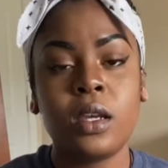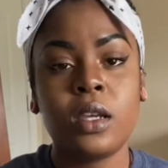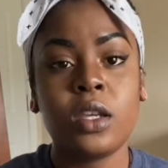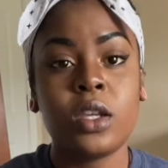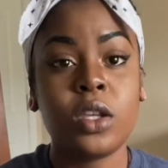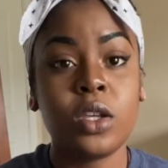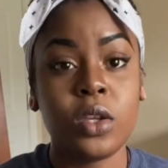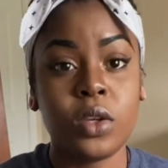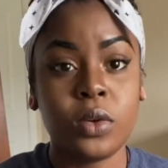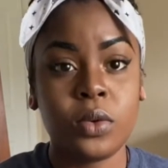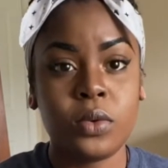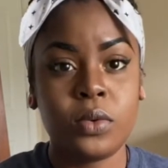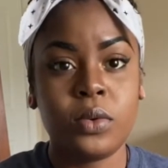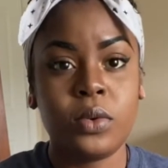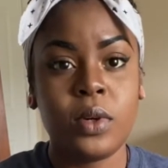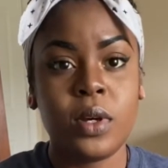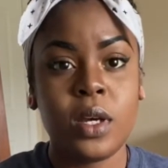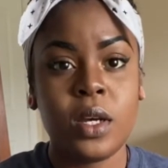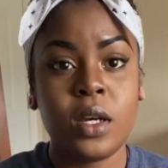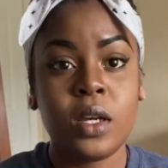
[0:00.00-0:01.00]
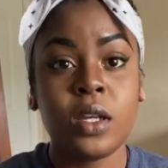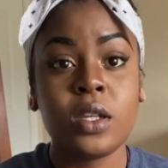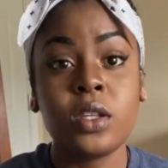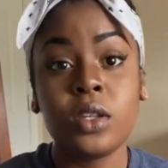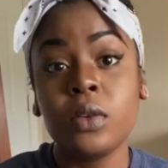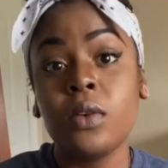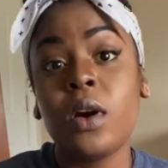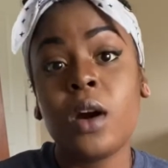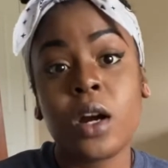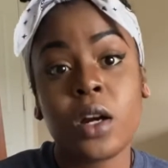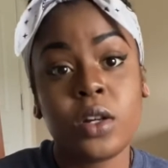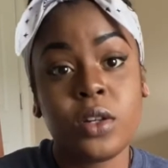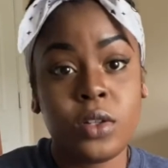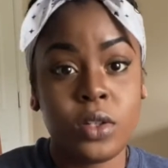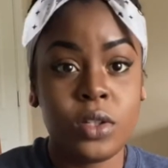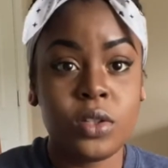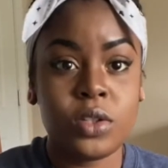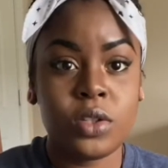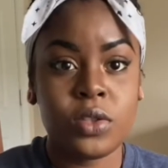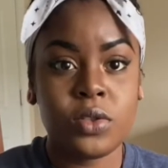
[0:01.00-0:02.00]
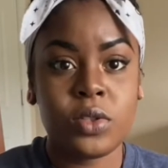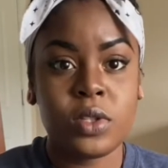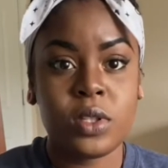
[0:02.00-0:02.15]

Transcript: you. You are who you choose to